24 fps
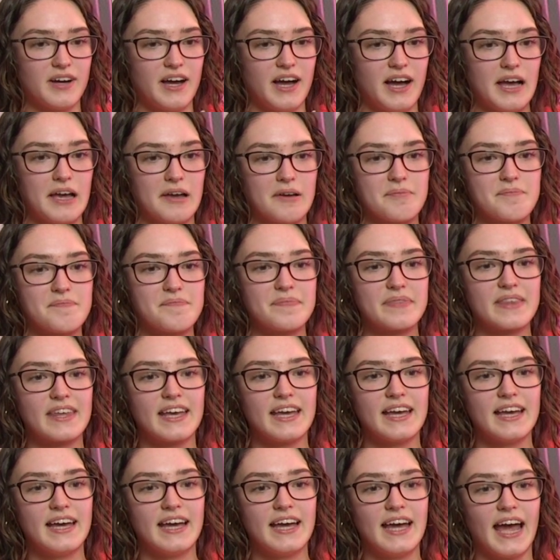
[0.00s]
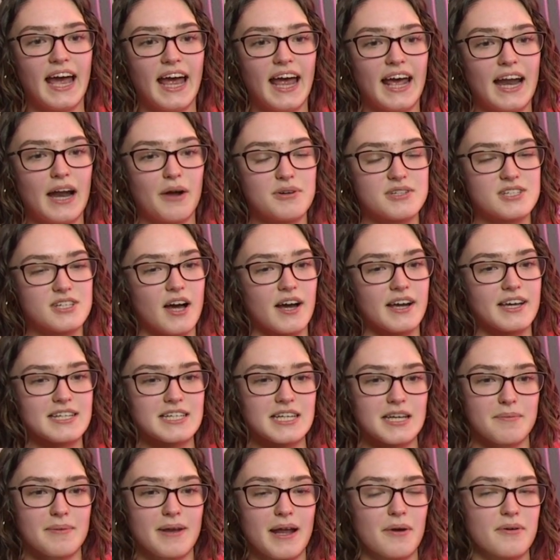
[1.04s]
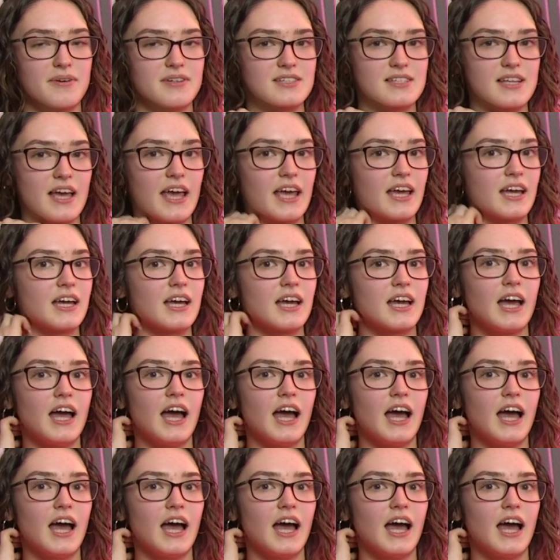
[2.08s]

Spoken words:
And I was talking to him, and I was like,